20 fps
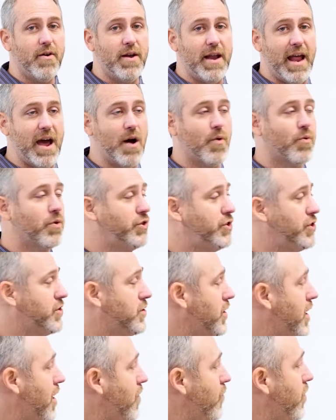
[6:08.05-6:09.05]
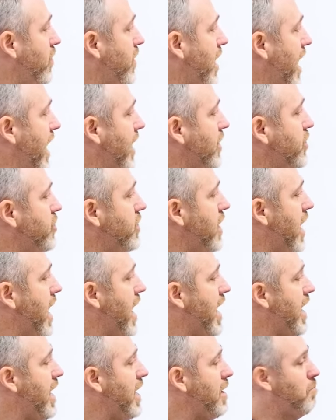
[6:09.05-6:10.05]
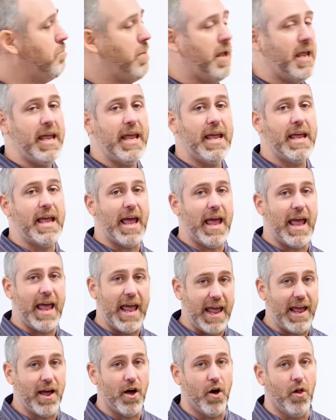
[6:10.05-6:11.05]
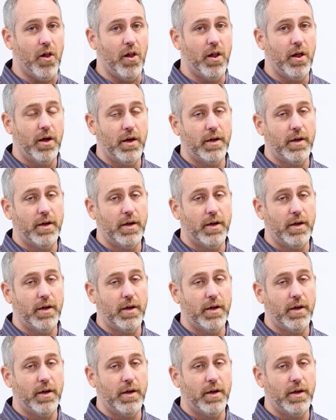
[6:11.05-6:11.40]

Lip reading: Now we're just left with HABL.